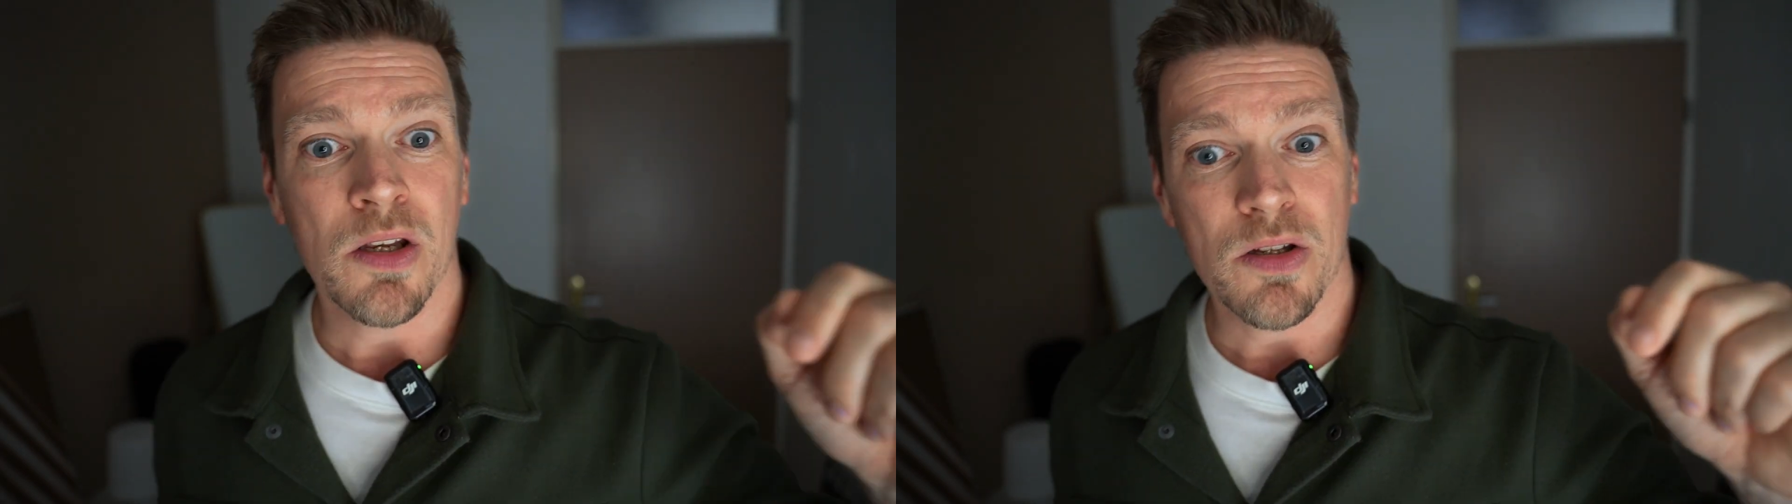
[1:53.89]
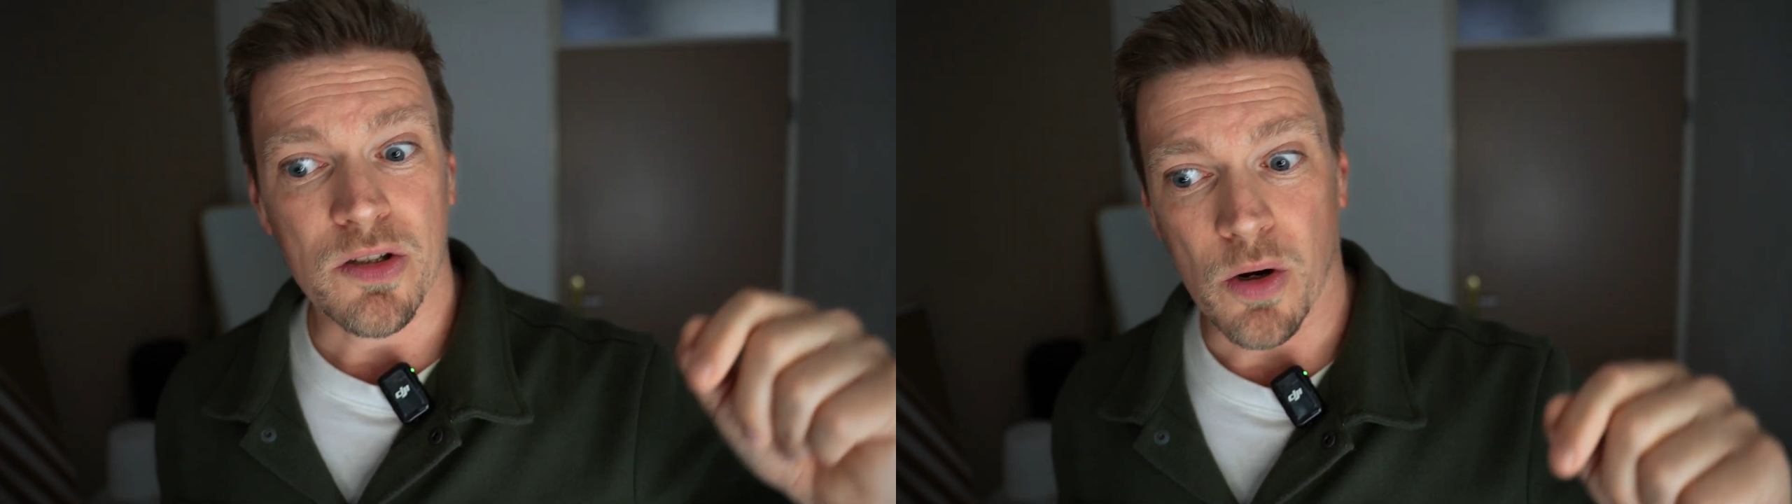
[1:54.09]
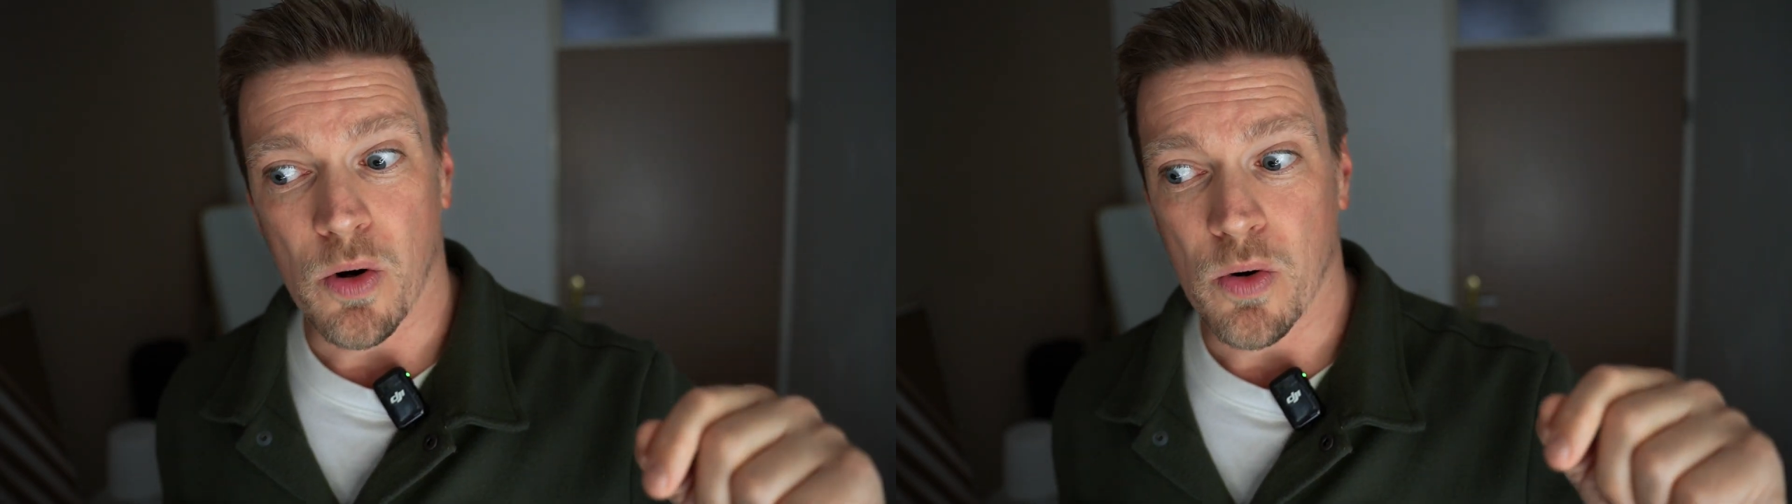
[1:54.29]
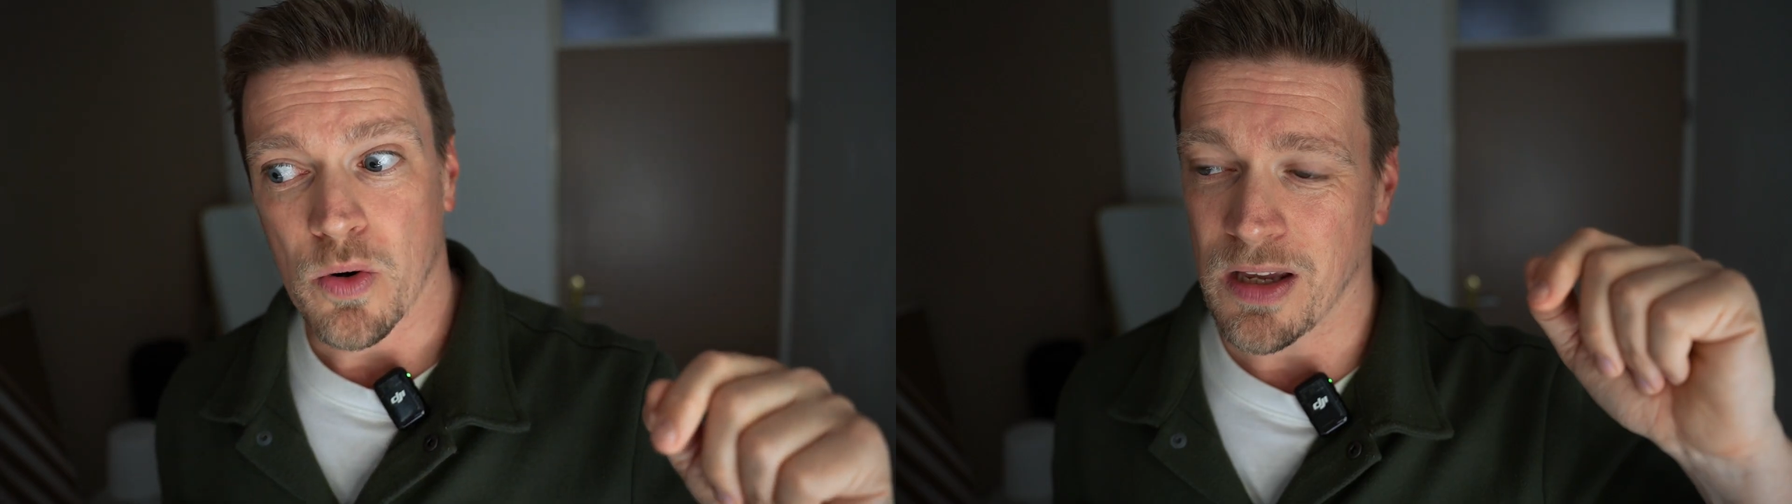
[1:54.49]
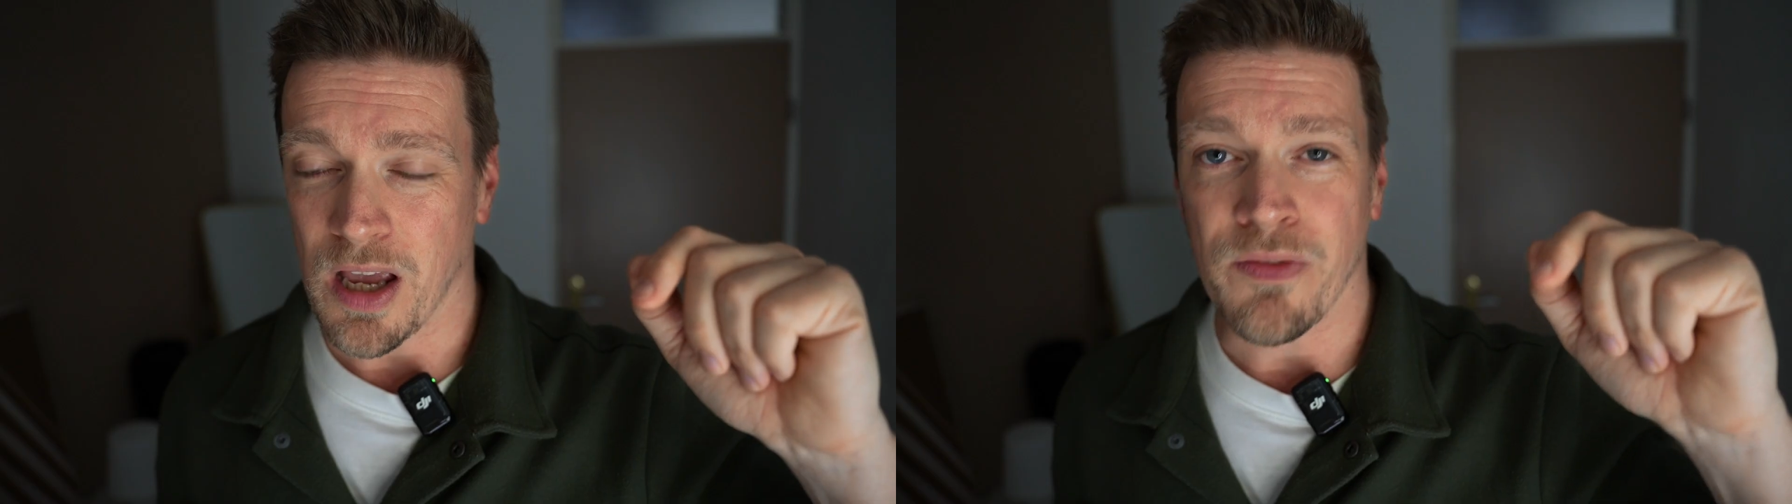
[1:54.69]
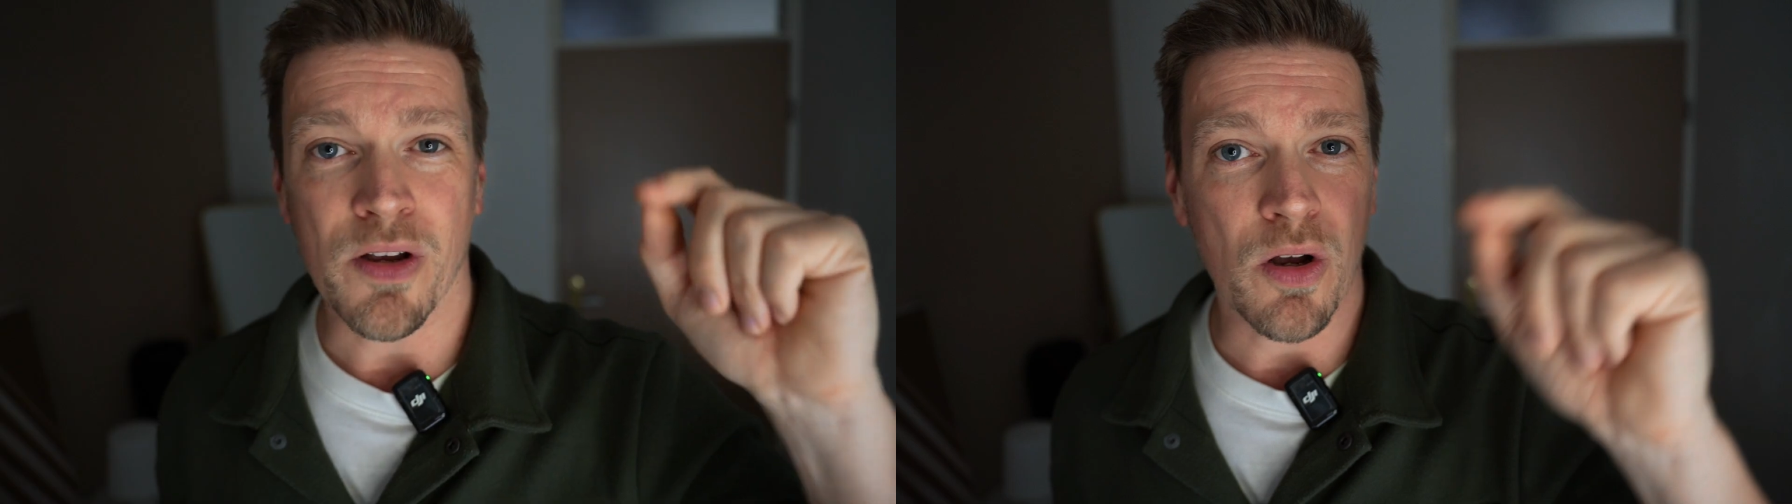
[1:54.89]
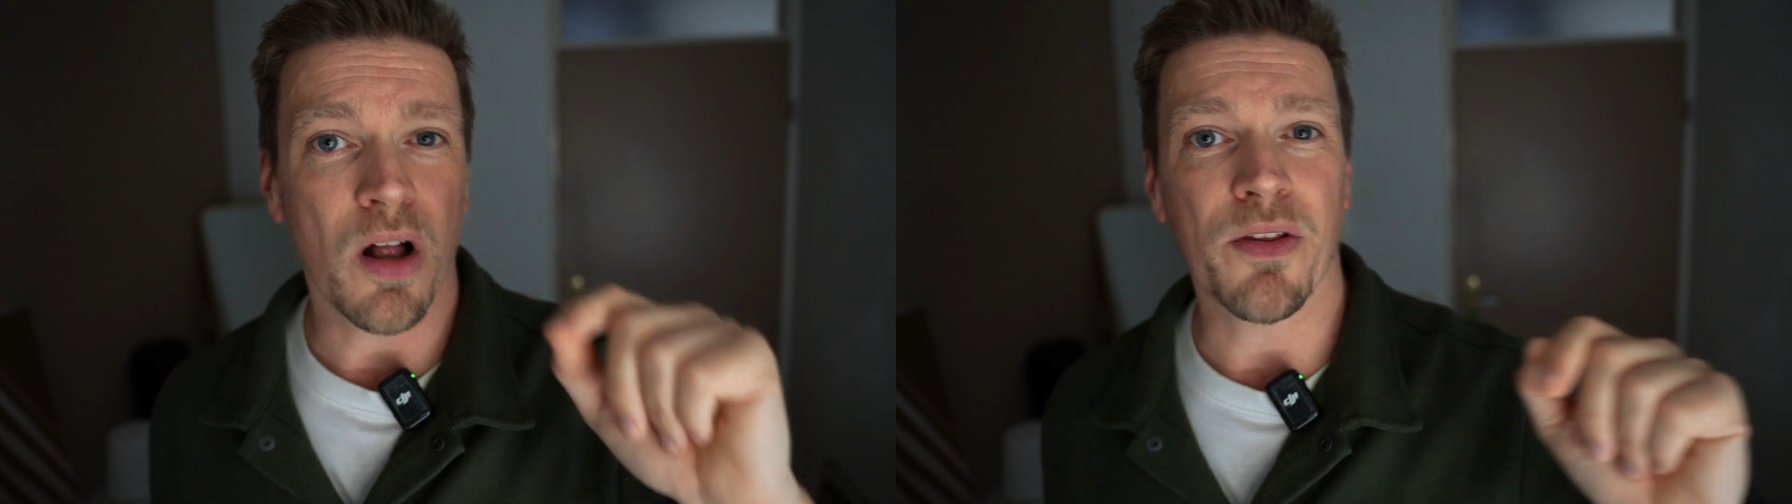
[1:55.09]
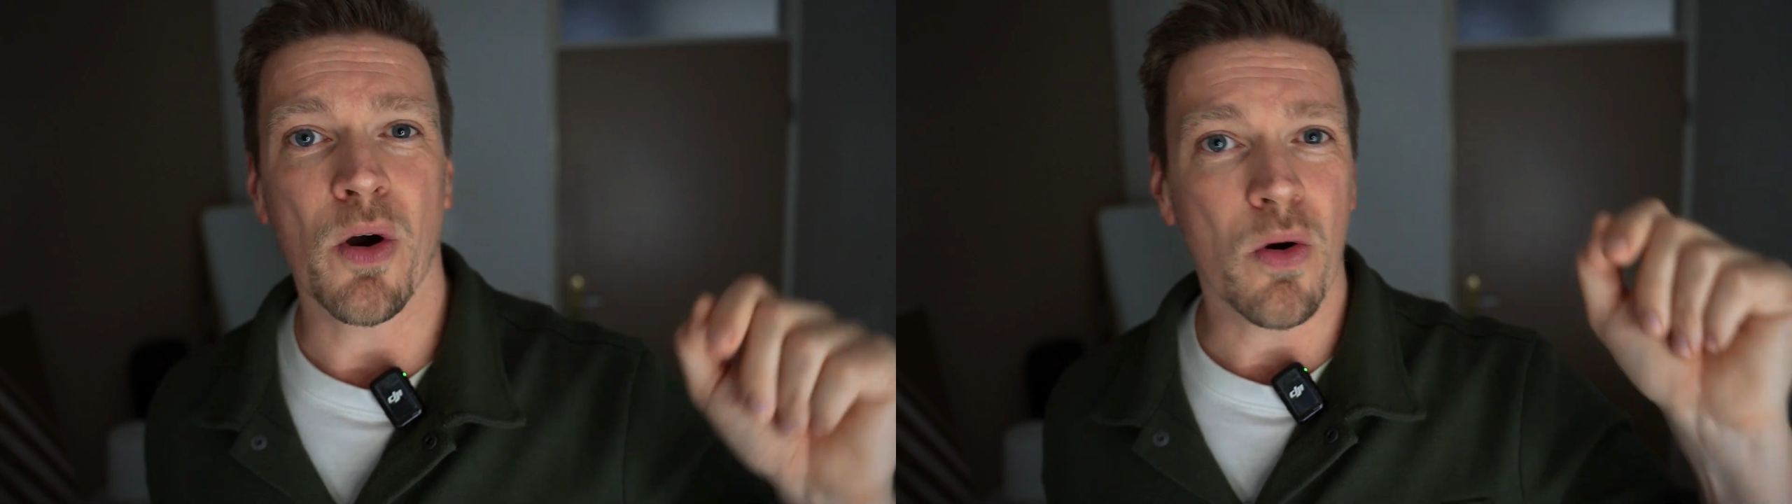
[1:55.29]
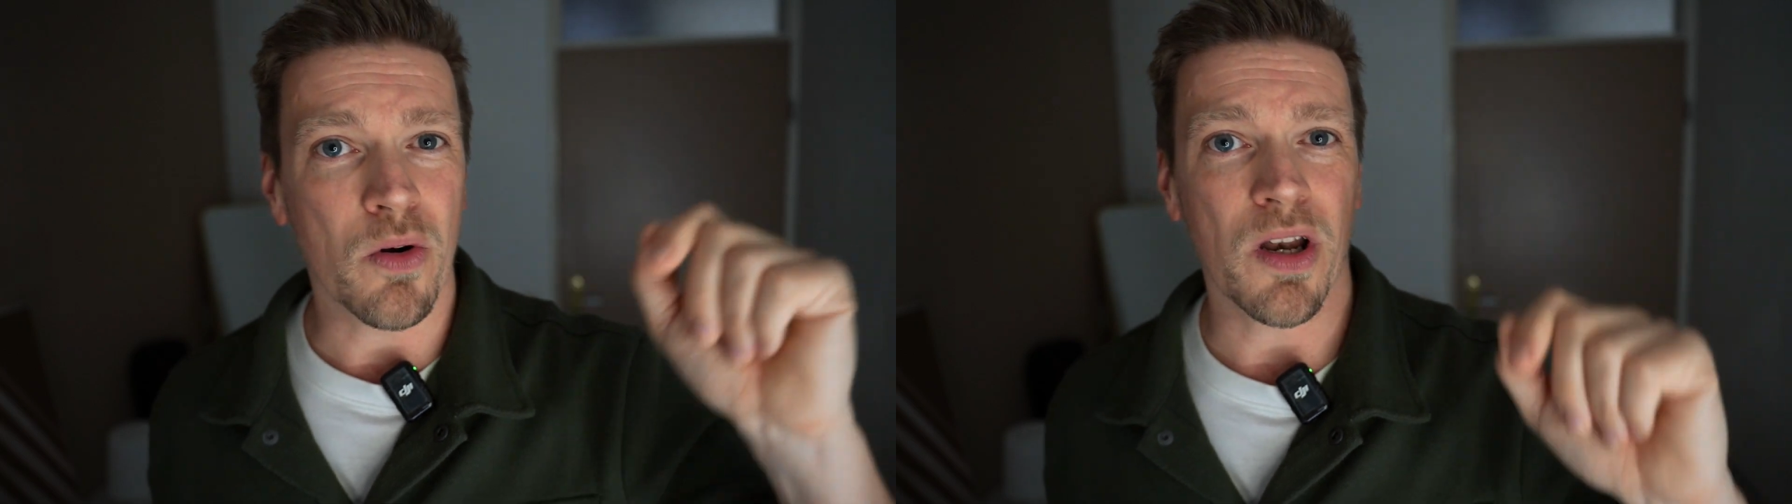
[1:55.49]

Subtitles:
So if you call the whole